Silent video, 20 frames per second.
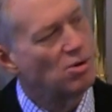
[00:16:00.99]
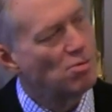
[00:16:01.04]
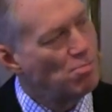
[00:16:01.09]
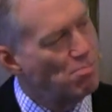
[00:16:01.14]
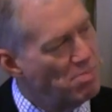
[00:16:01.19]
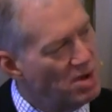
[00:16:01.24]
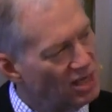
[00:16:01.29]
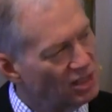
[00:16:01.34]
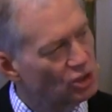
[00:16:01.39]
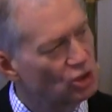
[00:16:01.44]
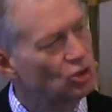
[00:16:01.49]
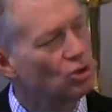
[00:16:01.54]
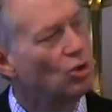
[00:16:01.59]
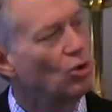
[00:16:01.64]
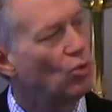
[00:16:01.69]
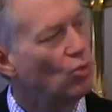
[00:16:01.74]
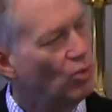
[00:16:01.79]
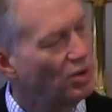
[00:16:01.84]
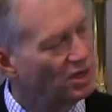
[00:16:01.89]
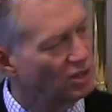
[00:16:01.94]
miss
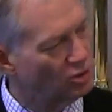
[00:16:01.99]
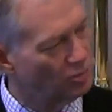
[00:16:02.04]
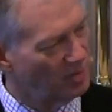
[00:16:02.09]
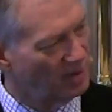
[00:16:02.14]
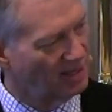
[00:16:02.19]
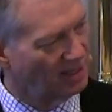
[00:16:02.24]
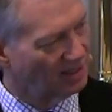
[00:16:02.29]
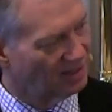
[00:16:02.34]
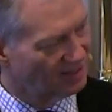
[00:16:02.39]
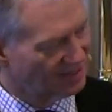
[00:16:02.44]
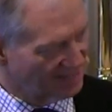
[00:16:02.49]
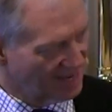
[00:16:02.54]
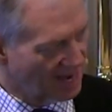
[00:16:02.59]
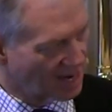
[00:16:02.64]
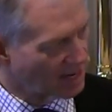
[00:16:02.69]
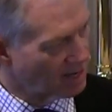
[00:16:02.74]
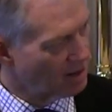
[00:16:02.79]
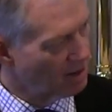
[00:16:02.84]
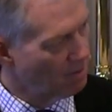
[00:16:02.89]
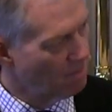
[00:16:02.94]
what is being
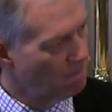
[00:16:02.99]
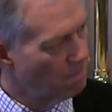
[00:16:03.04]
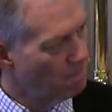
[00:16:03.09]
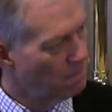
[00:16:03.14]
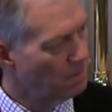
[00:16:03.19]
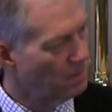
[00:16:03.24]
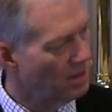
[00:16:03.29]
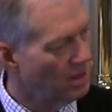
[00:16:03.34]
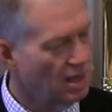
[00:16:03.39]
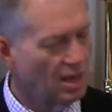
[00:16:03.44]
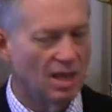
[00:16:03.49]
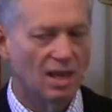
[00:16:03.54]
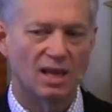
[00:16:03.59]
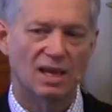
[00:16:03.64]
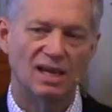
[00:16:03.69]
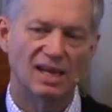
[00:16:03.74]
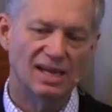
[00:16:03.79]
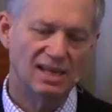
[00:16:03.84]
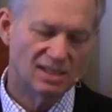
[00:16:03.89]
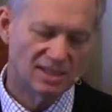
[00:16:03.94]
said.
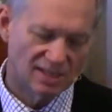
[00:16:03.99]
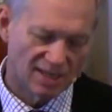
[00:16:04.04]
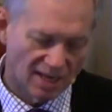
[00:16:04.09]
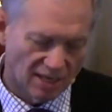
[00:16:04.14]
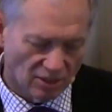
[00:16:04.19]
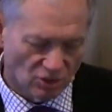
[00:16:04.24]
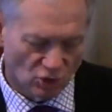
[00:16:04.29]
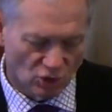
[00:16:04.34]
He's saying